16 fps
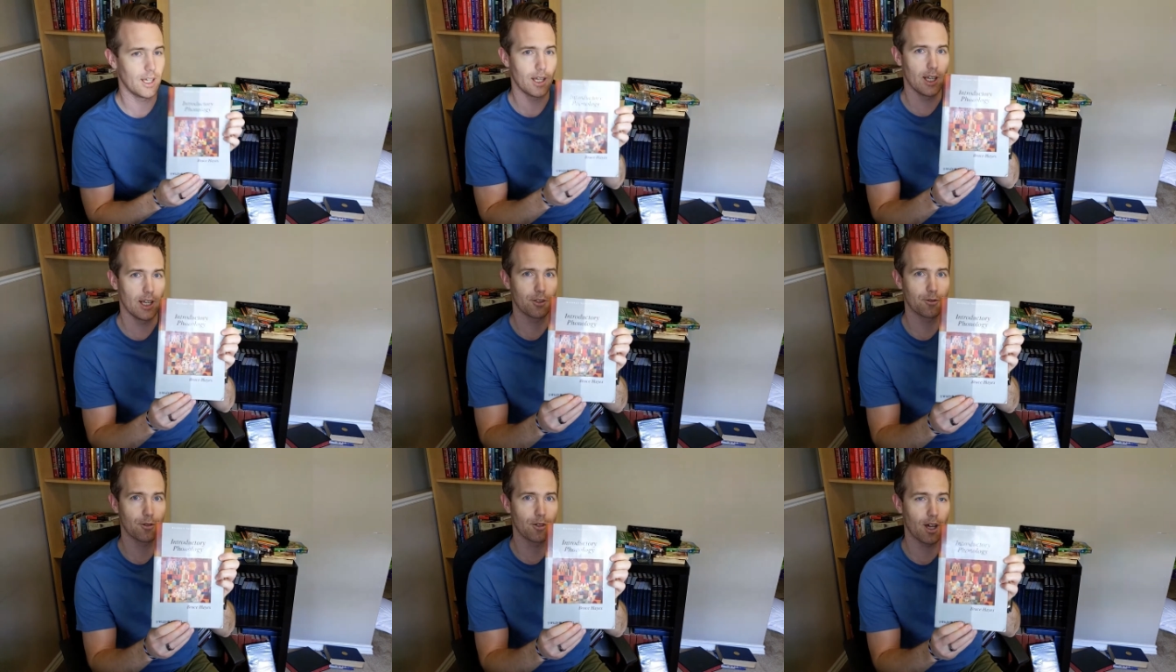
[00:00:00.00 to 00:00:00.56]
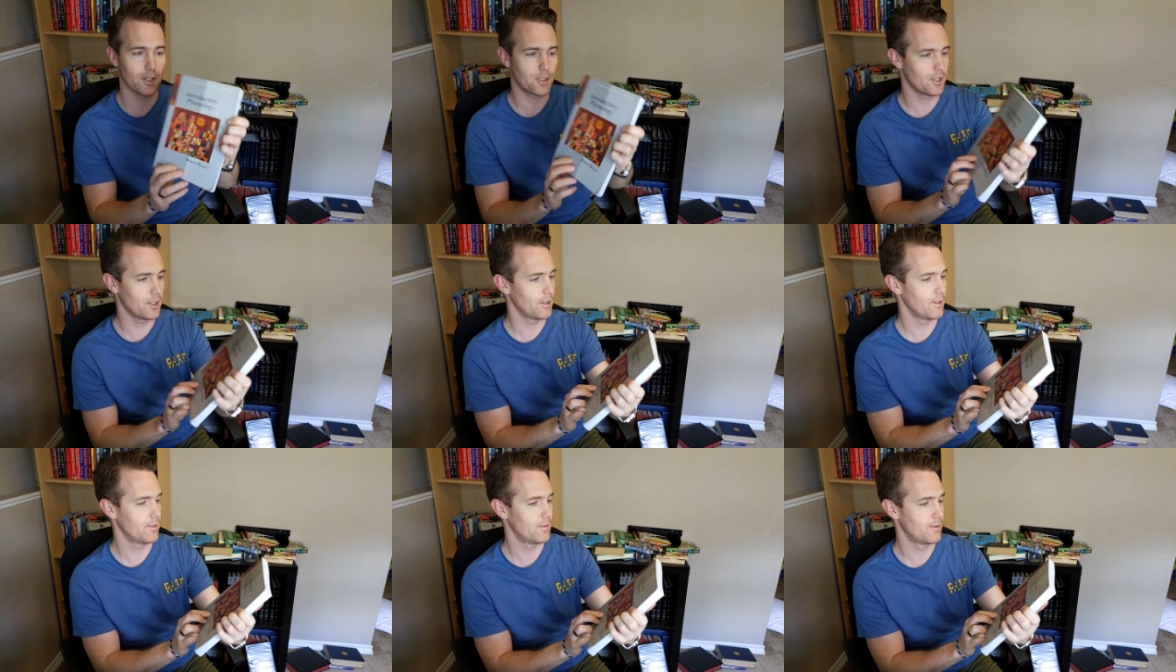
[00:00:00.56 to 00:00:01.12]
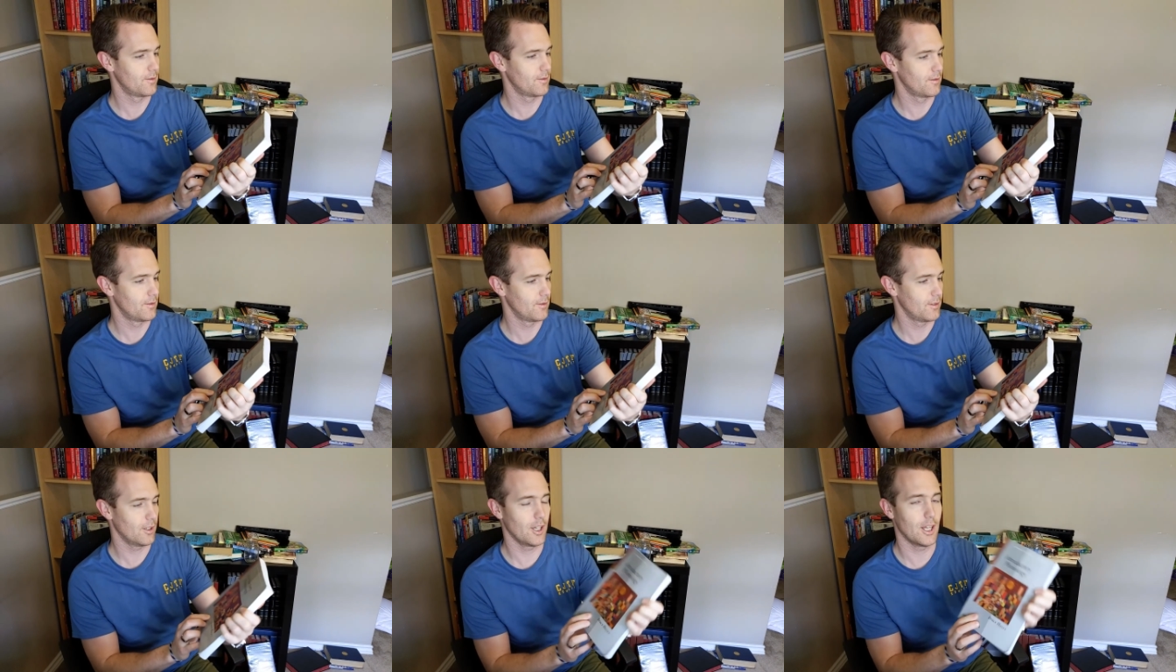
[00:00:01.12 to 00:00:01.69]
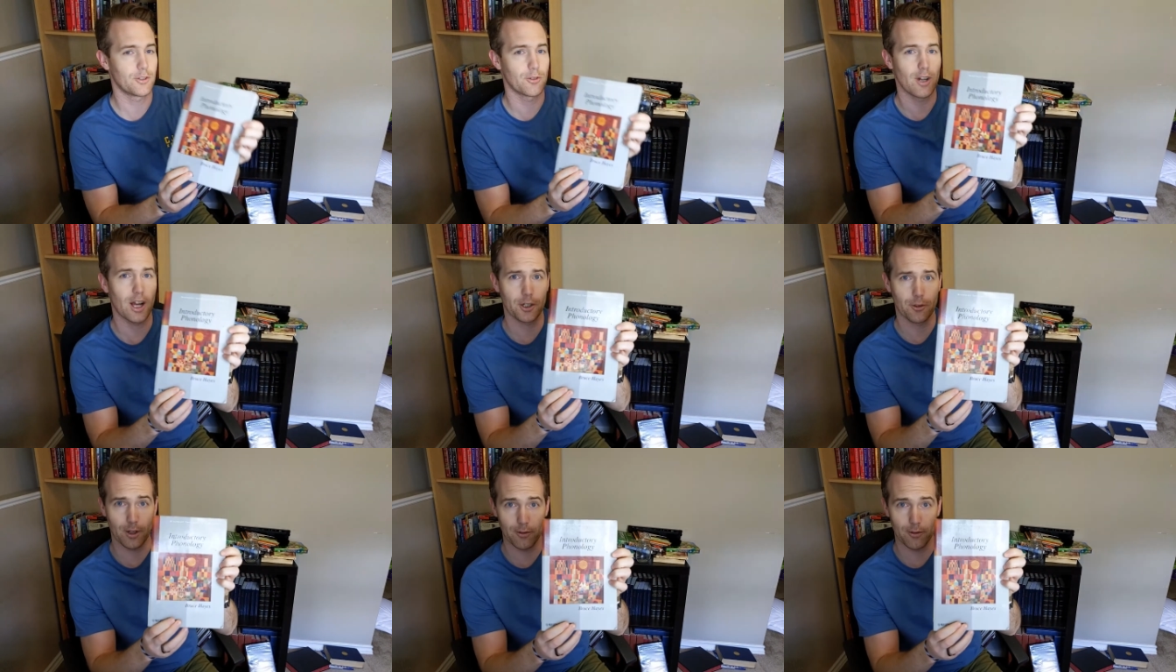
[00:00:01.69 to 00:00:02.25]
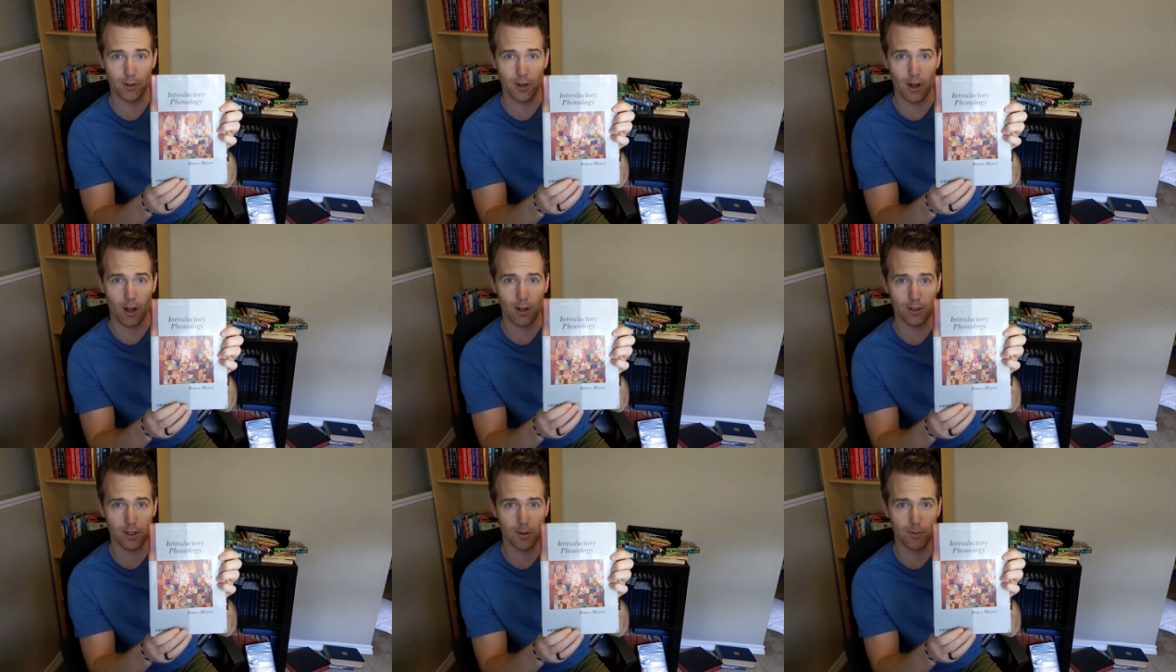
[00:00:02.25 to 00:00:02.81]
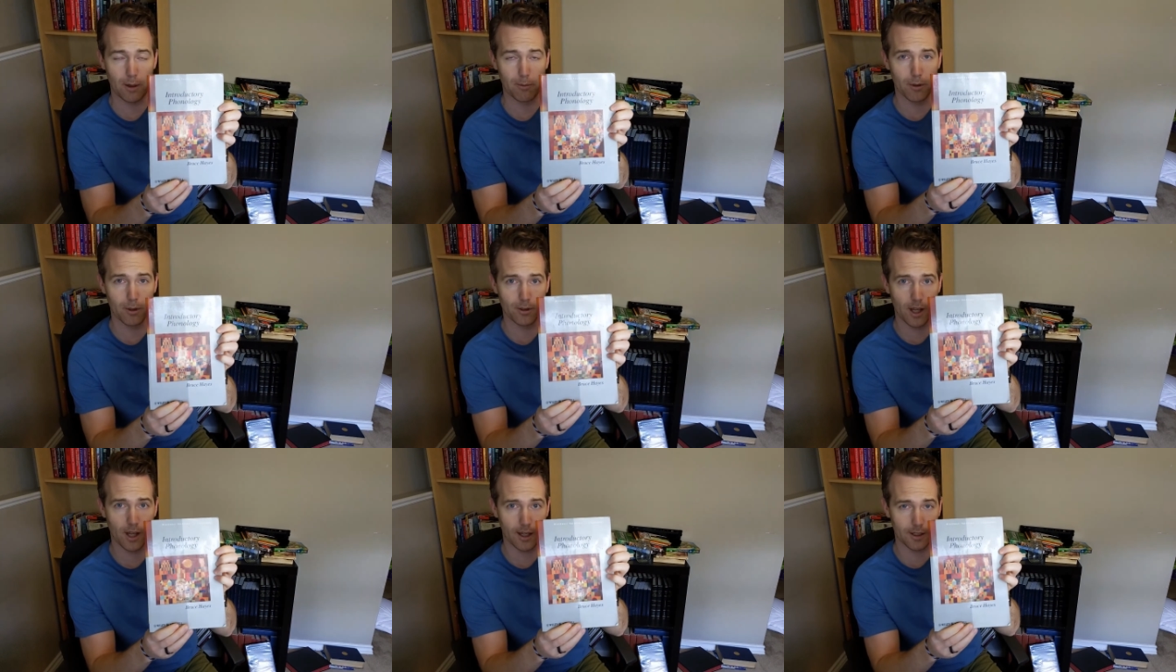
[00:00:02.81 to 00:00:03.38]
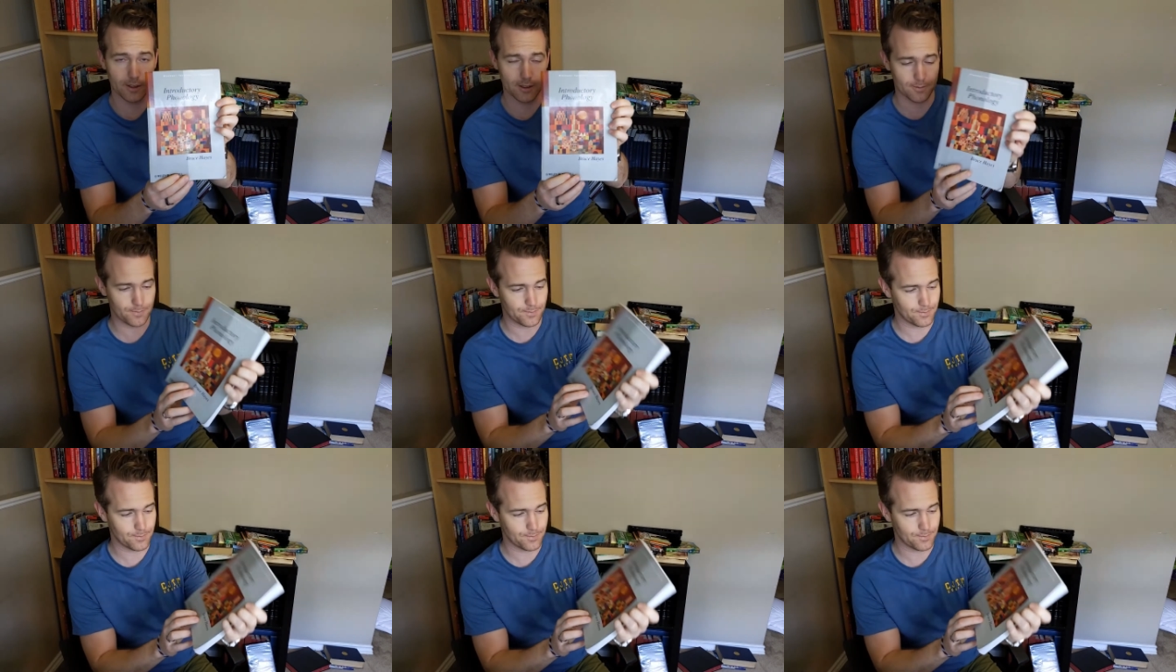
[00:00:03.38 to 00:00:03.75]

Introductory Phonology by Bruce Hayes.